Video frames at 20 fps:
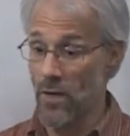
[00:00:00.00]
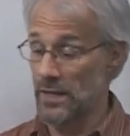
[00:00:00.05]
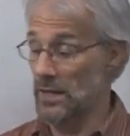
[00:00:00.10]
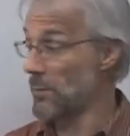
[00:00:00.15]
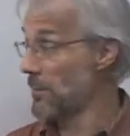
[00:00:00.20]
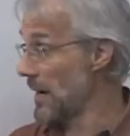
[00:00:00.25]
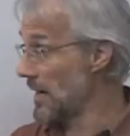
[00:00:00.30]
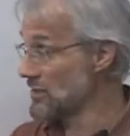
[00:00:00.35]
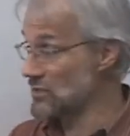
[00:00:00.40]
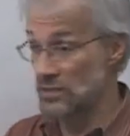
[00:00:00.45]

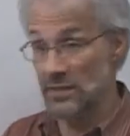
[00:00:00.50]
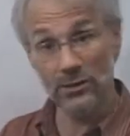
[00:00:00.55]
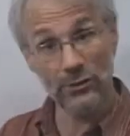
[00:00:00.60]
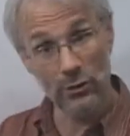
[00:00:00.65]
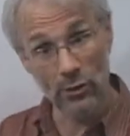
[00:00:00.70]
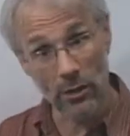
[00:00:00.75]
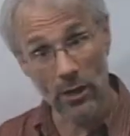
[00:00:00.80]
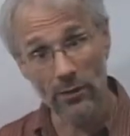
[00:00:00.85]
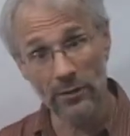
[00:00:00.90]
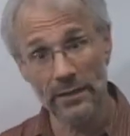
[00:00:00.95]
Imagine that
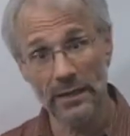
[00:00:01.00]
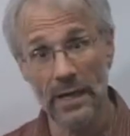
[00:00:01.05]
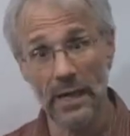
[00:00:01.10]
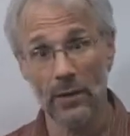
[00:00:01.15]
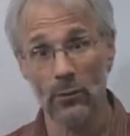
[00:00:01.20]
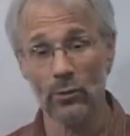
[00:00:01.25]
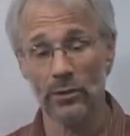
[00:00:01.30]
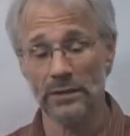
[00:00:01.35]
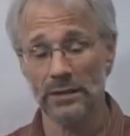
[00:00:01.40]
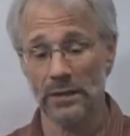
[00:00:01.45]
you
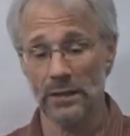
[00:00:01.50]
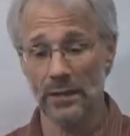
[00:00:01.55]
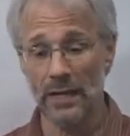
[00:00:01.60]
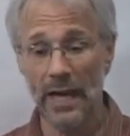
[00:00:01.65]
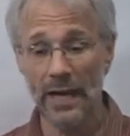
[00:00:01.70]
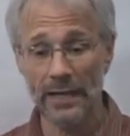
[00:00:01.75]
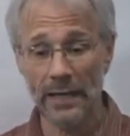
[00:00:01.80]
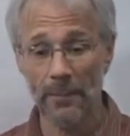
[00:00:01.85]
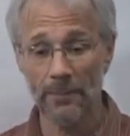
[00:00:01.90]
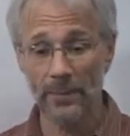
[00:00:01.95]
are with a
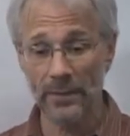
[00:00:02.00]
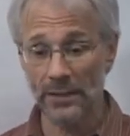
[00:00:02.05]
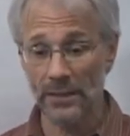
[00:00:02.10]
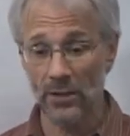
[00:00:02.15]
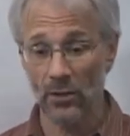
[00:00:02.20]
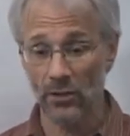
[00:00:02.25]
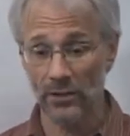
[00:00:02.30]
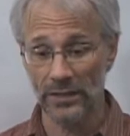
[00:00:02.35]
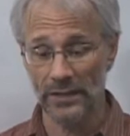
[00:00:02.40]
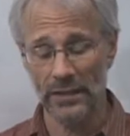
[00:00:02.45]

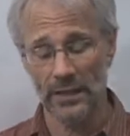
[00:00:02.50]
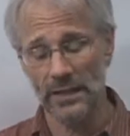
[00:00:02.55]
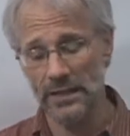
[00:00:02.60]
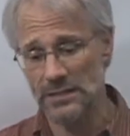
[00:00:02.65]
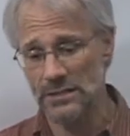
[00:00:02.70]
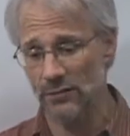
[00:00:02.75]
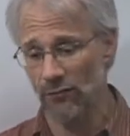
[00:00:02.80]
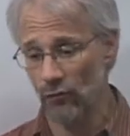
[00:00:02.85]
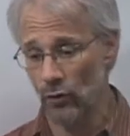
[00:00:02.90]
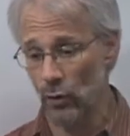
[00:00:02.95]
hakapic on an
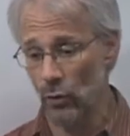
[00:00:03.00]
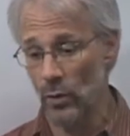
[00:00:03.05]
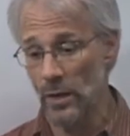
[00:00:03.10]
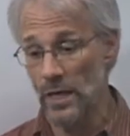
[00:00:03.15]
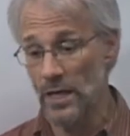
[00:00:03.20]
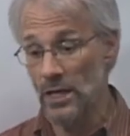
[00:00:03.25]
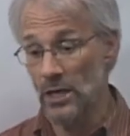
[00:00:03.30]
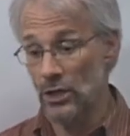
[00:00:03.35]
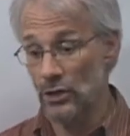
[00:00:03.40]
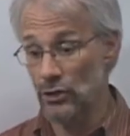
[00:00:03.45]
ice floe.
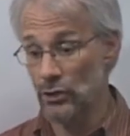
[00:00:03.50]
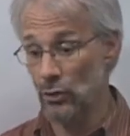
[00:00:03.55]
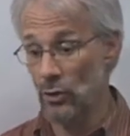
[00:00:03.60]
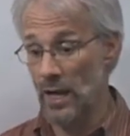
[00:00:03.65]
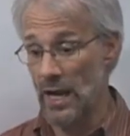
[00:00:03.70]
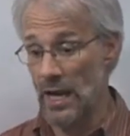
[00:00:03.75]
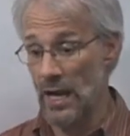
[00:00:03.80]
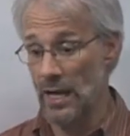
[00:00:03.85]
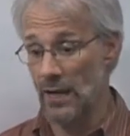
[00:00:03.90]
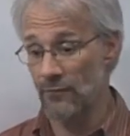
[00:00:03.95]
You
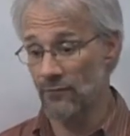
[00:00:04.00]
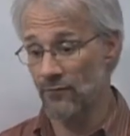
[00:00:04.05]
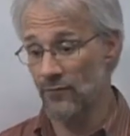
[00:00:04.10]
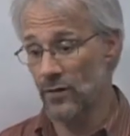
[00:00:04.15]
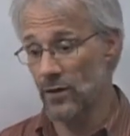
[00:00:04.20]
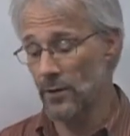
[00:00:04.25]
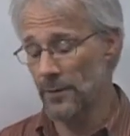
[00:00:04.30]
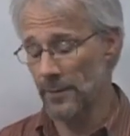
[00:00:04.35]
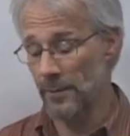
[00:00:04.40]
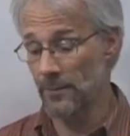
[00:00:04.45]

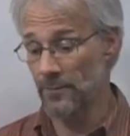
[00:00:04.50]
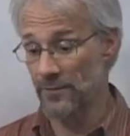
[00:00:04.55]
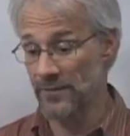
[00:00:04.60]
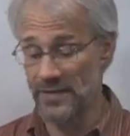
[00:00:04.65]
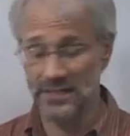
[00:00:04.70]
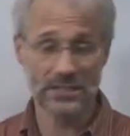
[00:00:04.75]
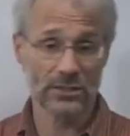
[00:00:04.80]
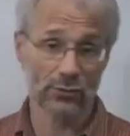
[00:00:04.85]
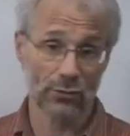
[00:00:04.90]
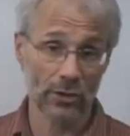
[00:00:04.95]
have
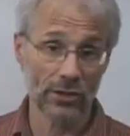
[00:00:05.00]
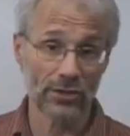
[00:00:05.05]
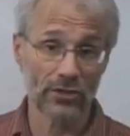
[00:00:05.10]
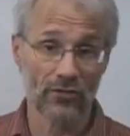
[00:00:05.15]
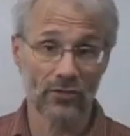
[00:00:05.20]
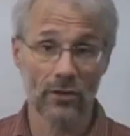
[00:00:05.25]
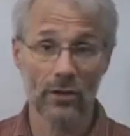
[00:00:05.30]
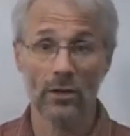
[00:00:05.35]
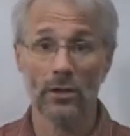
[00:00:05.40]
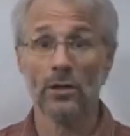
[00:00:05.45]
destroyed the
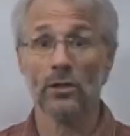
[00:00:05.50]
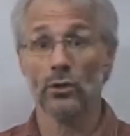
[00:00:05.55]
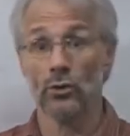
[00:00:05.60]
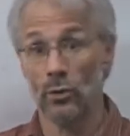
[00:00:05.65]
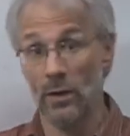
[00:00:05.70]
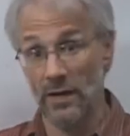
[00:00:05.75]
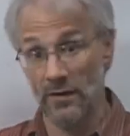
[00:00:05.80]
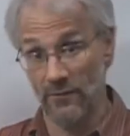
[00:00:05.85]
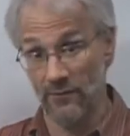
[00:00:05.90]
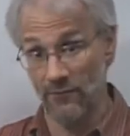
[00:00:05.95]
skull,
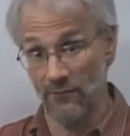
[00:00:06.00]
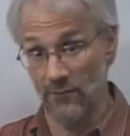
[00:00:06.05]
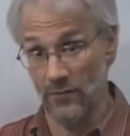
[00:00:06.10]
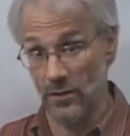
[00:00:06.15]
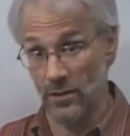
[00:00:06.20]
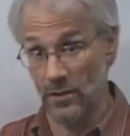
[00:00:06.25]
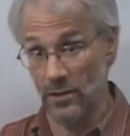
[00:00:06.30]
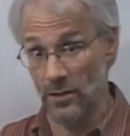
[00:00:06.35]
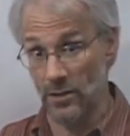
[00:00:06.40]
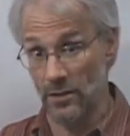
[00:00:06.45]
you have
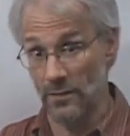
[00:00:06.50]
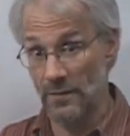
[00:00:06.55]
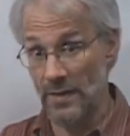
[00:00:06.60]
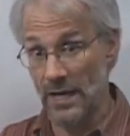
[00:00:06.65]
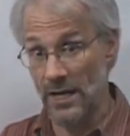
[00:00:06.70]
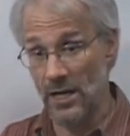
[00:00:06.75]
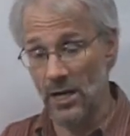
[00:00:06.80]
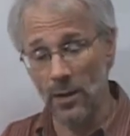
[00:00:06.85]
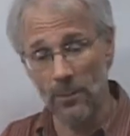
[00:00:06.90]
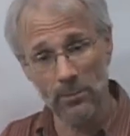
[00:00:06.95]

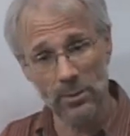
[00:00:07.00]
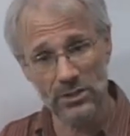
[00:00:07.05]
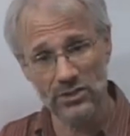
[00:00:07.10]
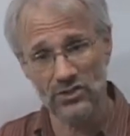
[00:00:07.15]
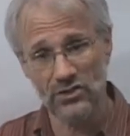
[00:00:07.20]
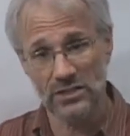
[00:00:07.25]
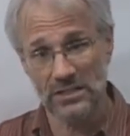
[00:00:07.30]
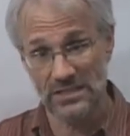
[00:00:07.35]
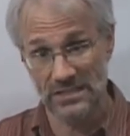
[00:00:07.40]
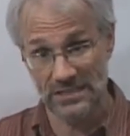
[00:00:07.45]

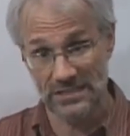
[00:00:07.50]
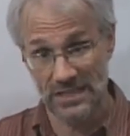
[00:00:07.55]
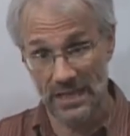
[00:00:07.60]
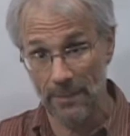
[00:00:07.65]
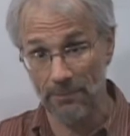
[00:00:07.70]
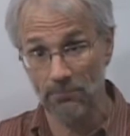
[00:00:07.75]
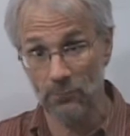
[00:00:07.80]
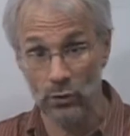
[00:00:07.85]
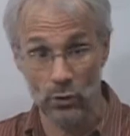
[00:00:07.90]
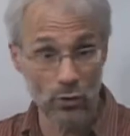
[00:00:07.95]
accomplished
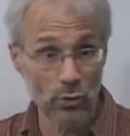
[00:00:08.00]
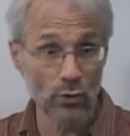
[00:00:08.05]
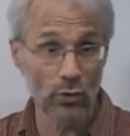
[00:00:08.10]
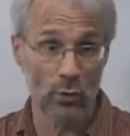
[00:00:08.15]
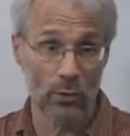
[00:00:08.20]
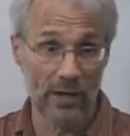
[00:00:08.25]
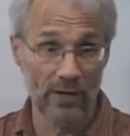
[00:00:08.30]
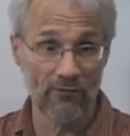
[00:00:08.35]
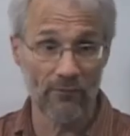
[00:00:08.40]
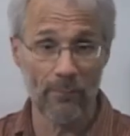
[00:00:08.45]
step 2,
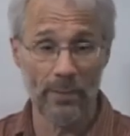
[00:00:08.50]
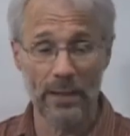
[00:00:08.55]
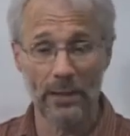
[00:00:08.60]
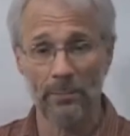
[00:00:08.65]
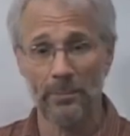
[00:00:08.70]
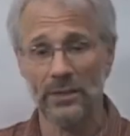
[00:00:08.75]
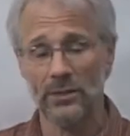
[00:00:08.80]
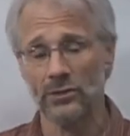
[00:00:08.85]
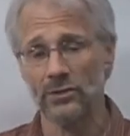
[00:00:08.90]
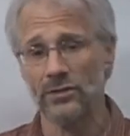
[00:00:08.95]
you have
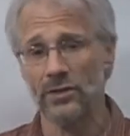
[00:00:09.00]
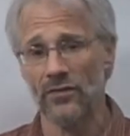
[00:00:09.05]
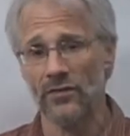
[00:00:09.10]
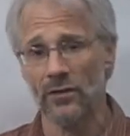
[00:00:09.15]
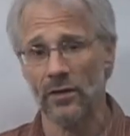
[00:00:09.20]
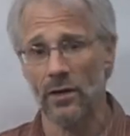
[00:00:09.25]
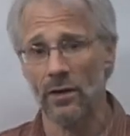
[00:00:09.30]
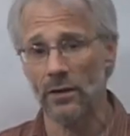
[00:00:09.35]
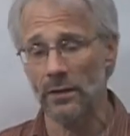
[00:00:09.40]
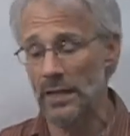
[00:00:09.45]
palpated the
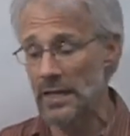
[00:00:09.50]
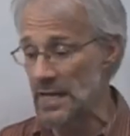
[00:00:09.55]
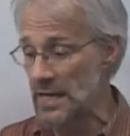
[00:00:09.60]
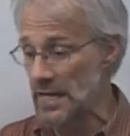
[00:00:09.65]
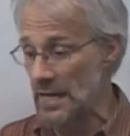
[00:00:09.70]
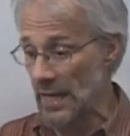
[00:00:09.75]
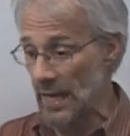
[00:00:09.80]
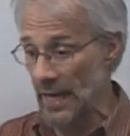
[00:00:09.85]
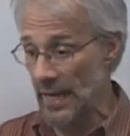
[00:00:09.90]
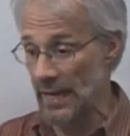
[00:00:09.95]
skull
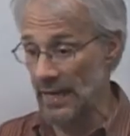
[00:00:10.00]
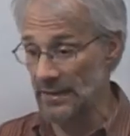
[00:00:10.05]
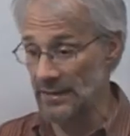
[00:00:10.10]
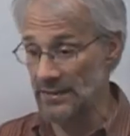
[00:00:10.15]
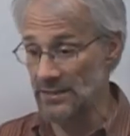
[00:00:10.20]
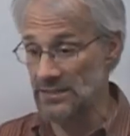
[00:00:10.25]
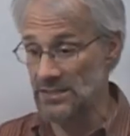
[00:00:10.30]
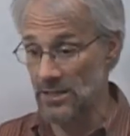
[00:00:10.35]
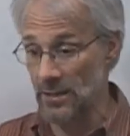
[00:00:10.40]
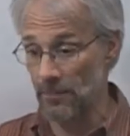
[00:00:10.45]
and
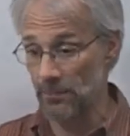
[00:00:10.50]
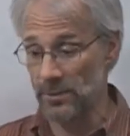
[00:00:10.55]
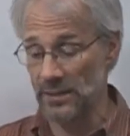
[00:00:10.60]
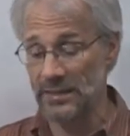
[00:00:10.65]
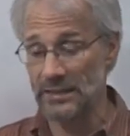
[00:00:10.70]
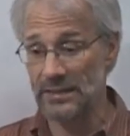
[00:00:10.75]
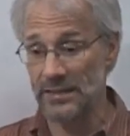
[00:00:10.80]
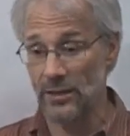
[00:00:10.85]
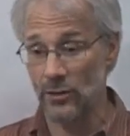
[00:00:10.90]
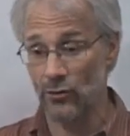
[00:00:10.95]
it's
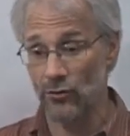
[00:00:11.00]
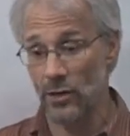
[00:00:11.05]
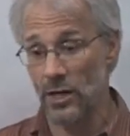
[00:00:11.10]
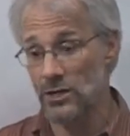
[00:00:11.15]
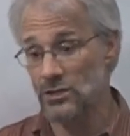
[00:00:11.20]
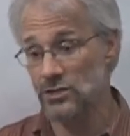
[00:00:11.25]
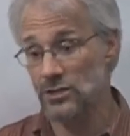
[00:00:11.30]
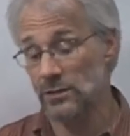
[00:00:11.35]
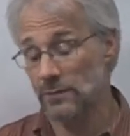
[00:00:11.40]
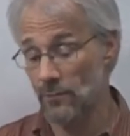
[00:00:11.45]
completely
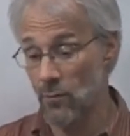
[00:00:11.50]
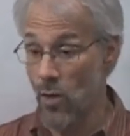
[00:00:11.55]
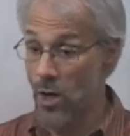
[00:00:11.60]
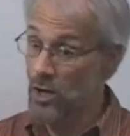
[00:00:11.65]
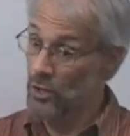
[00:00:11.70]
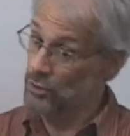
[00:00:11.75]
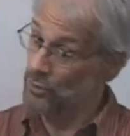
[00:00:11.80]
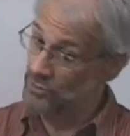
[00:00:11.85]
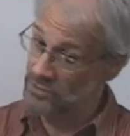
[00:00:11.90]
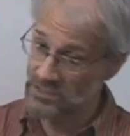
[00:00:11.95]
crushed.
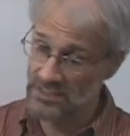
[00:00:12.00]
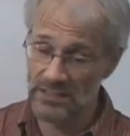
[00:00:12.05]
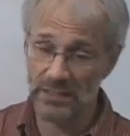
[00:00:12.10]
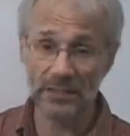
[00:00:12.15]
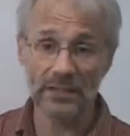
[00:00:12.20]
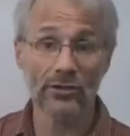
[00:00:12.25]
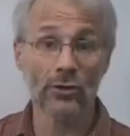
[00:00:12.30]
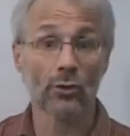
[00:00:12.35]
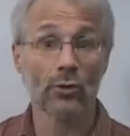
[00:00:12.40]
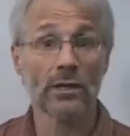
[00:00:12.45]
You're
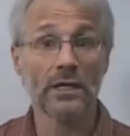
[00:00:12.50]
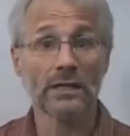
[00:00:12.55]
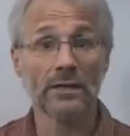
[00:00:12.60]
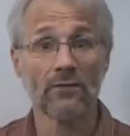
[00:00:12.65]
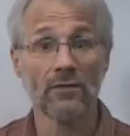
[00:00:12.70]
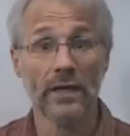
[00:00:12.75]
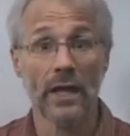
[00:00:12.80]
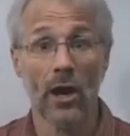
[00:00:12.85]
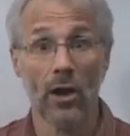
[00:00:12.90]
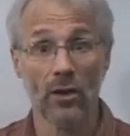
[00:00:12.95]
still in a
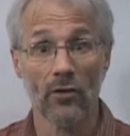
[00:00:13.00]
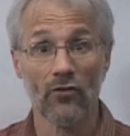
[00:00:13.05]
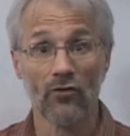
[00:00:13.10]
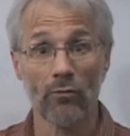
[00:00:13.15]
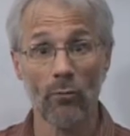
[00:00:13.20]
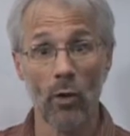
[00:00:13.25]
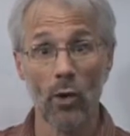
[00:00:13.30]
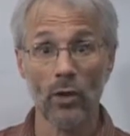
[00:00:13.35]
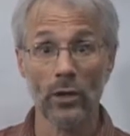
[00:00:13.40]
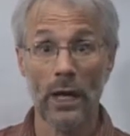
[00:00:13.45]
relatively
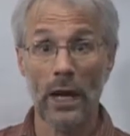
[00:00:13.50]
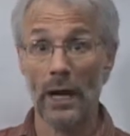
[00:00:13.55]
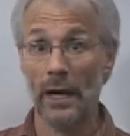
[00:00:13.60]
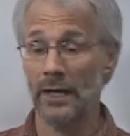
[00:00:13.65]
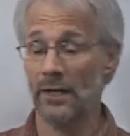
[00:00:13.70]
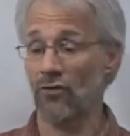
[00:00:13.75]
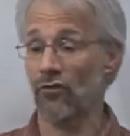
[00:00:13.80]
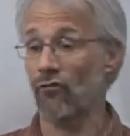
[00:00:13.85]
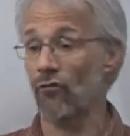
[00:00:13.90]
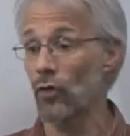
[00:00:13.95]
small
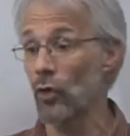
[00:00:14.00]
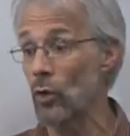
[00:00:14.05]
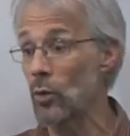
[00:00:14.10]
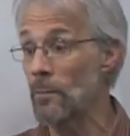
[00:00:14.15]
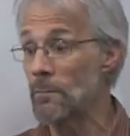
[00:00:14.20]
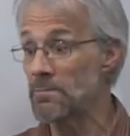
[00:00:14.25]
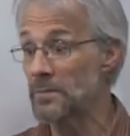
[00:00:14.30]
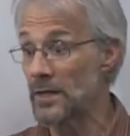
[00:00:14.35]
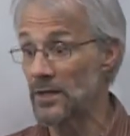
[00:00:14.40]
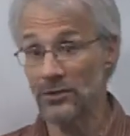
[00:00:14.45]
ice
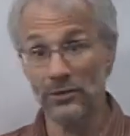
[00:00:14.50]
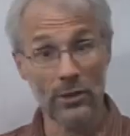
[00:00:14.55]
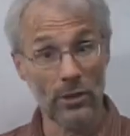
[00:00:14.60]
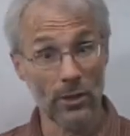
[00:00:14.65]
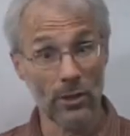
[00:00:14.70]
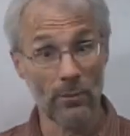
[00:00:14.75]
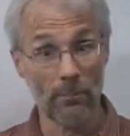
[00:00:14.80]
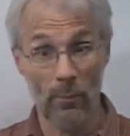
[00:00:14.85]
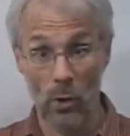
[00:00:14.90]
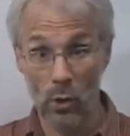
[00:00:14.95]
floe.
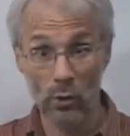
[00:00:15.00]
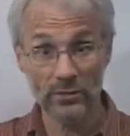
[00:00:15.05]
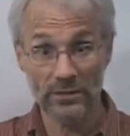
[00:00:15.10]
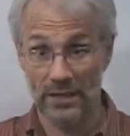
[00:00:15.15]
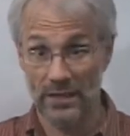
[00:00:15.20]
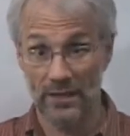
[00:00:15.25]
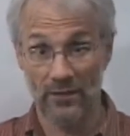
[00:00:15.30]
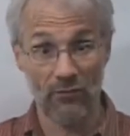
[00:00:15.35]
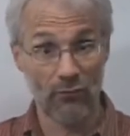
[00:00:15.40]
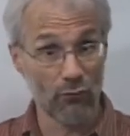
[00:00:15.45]
The boat
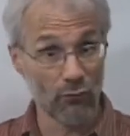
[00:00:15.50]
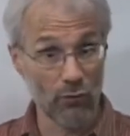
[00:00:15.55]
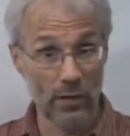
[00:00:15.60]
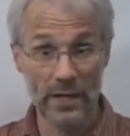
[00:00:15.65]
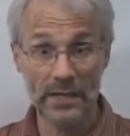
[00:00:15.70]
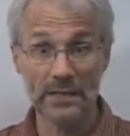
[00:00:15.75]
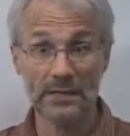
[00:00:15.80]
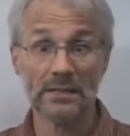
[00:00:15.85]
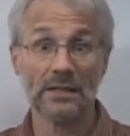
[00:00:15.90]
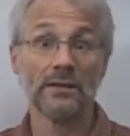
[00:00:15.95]
is
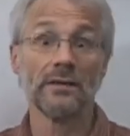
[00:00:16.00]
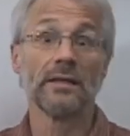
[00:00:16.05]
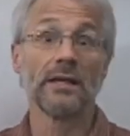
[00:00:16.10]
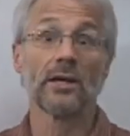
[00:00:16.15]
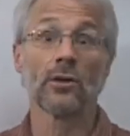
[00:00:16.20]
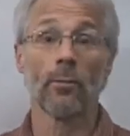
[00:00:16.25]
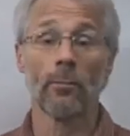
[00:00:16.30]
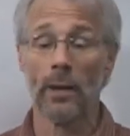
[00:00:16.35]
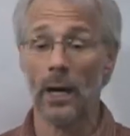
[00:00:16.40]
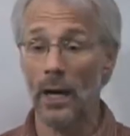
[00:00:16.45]
right
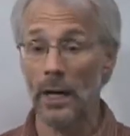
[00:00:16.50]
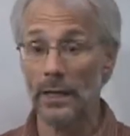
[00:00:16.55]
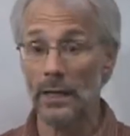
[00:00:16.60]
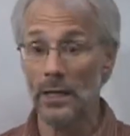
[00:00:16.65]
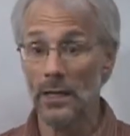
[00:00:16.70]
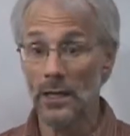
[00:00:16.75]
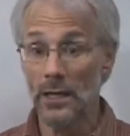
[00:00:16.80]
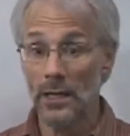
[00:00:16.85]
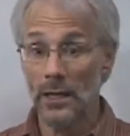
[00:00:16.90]
nearby.